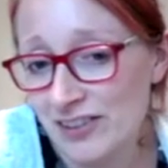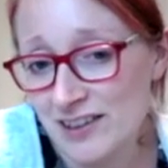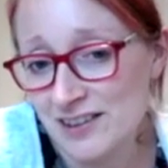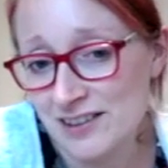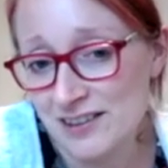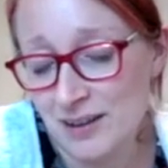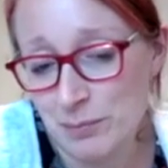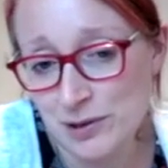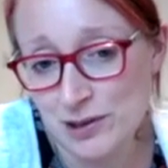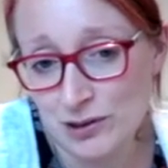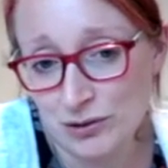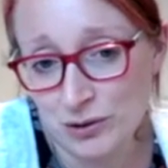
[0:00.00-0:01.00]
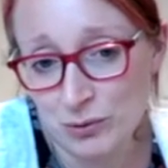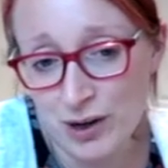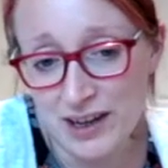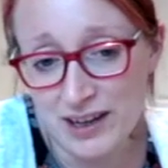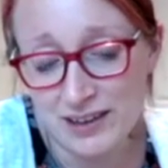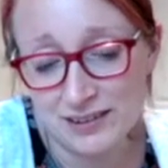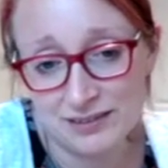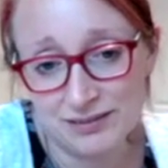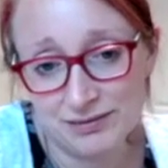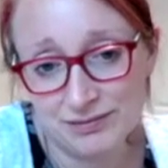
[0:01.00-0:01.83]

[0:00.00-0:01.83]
there's numbers along the way? And... Um,